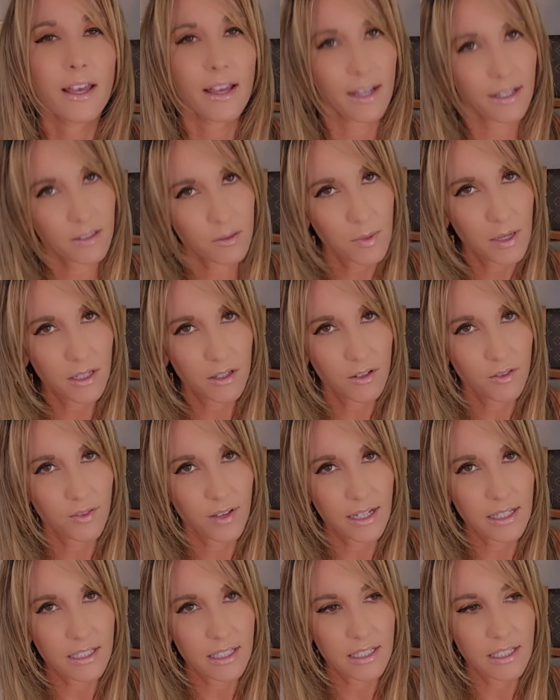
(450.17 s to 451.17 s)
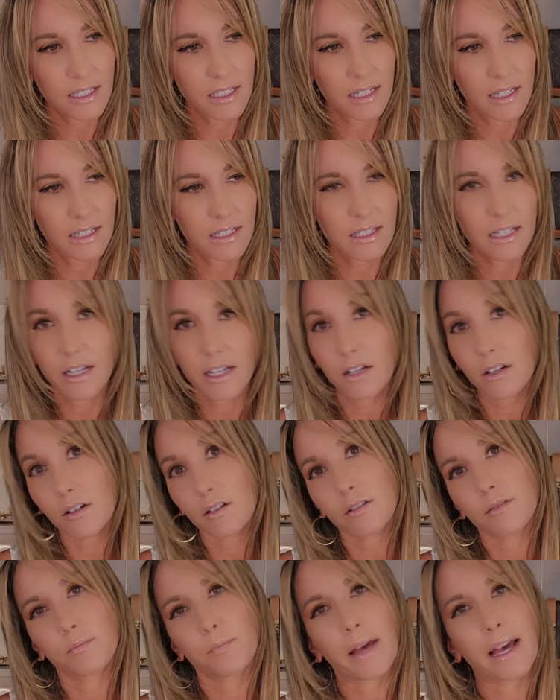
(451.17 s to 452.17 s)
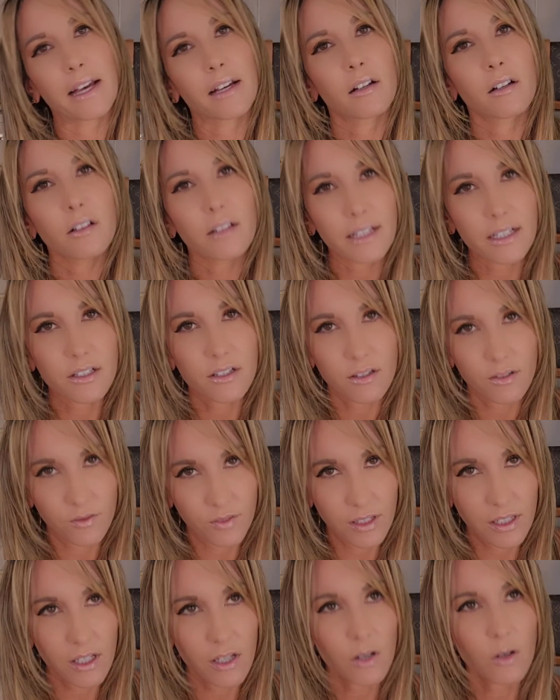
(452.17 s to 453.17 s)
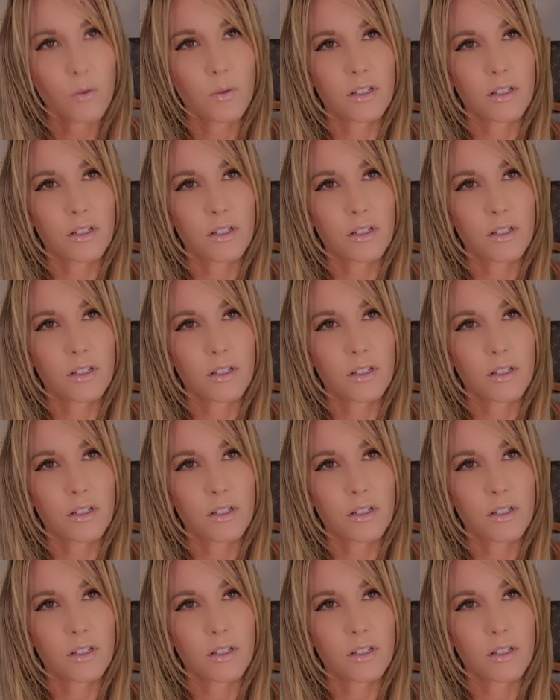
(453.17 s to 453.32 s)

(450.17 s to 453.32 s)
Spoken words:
As a matter of fact, I did an entire bag collection video,